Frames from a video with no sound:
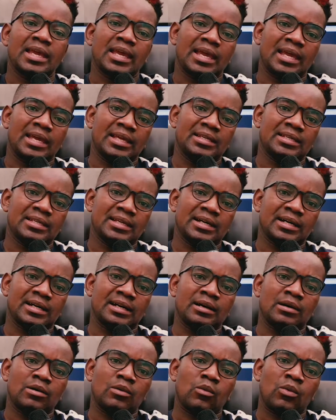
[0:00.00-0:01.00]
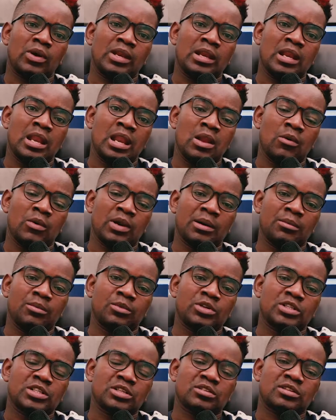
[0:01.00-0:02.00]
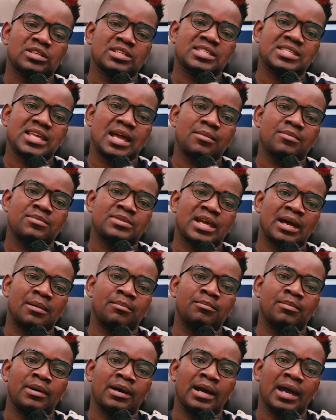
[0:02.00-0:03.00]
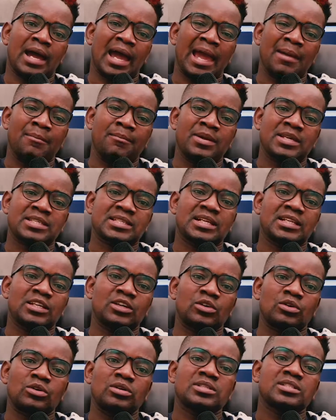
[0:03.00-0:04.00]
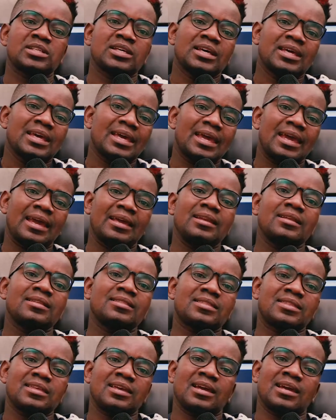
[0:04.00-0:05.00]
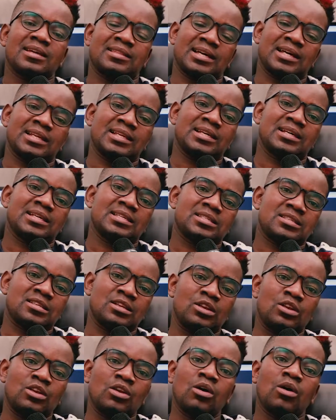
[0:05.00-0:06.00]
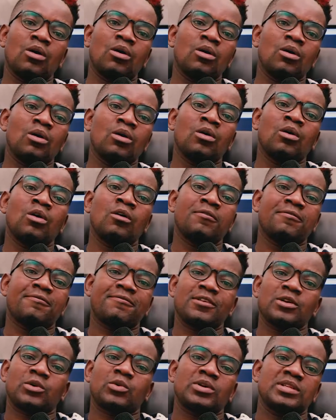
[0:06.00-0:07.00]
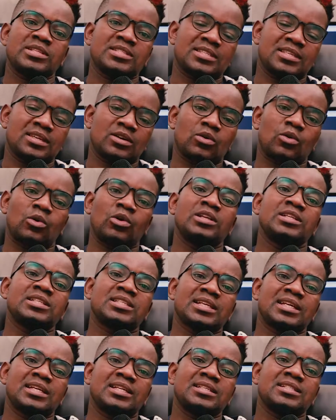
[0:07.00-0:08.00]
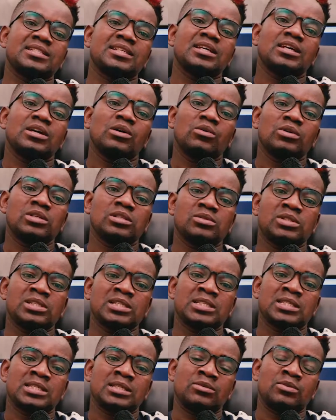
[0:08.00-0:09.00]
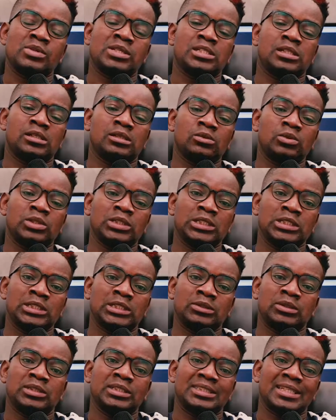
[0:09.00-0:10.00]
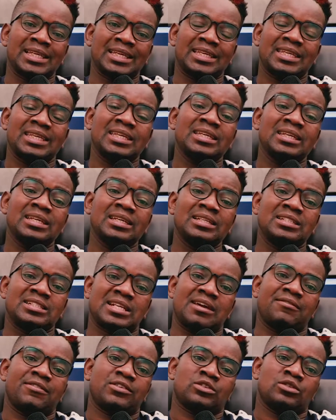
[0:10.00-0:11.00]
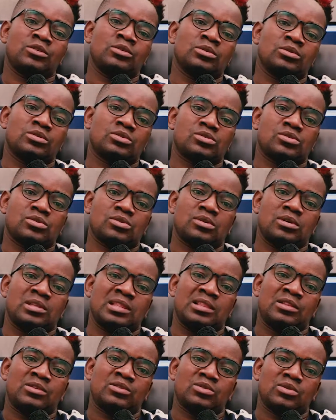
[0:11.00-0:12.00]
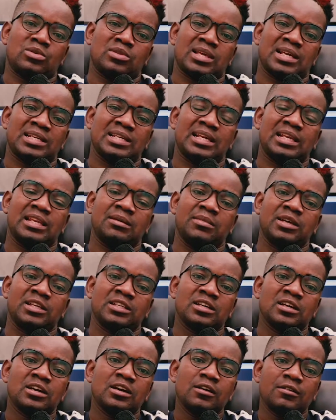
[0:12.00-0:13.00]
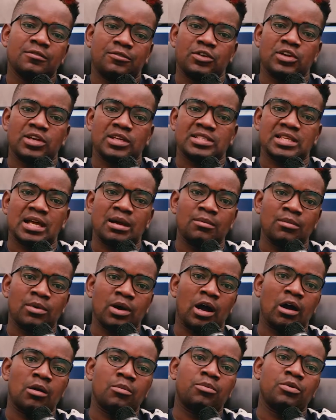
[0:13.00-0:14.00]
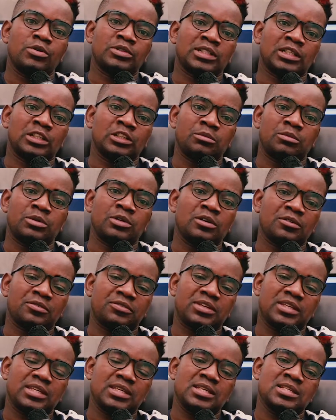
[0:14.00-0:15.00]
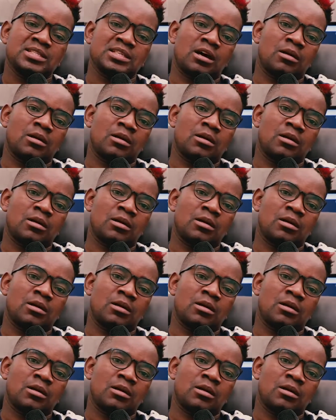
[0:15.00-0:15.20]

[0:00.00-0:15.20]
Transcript: And uh, when when I'm routing to the subs, I'm I basically route anything that is low frequency content, which which is which which is which is a key driver to to to that element. For example, I'll put a little bit of keys.